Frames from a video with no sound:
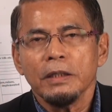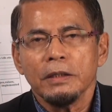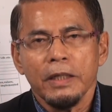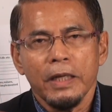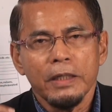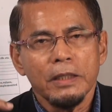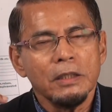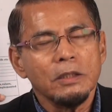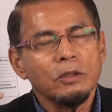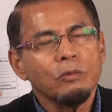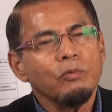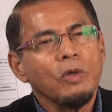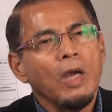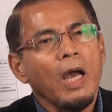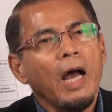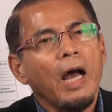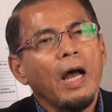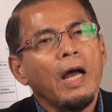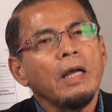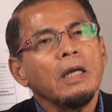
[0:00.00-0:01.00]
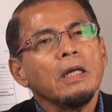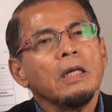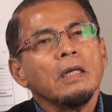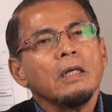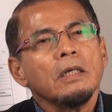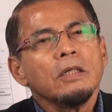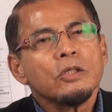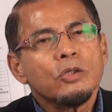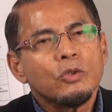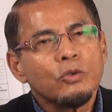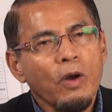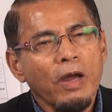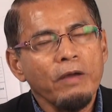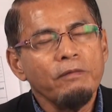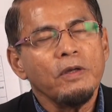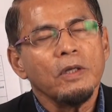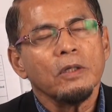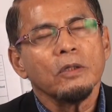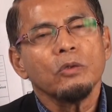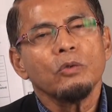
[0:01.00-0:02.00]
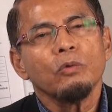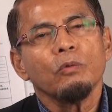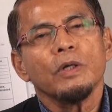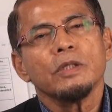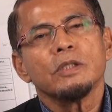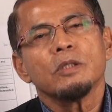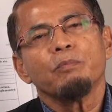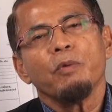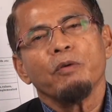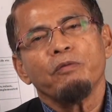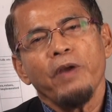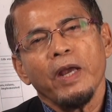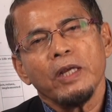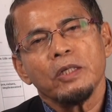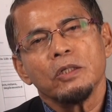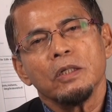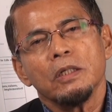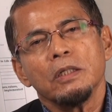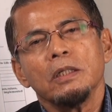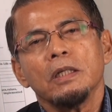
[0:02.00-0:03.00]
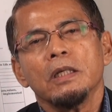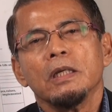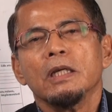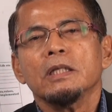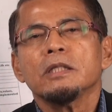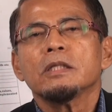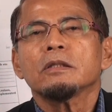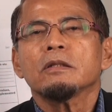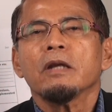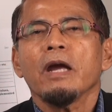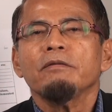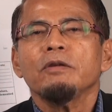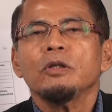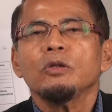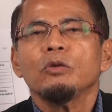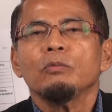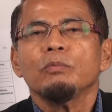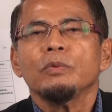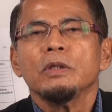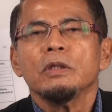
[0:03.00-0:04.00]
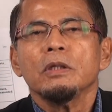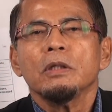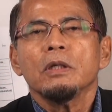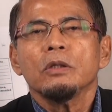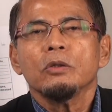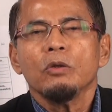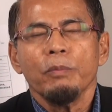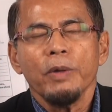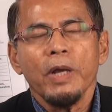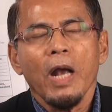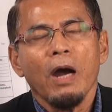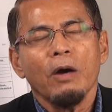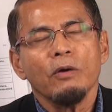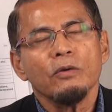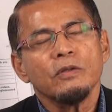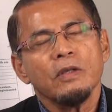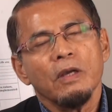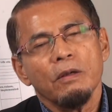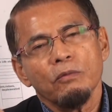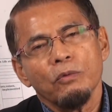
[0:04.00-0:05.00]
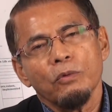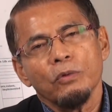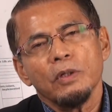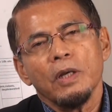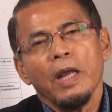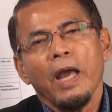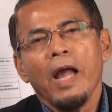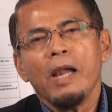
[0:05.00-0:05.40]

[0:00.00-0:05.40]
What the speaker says: That is, we are striving towards perfection in striving to make ourselves good,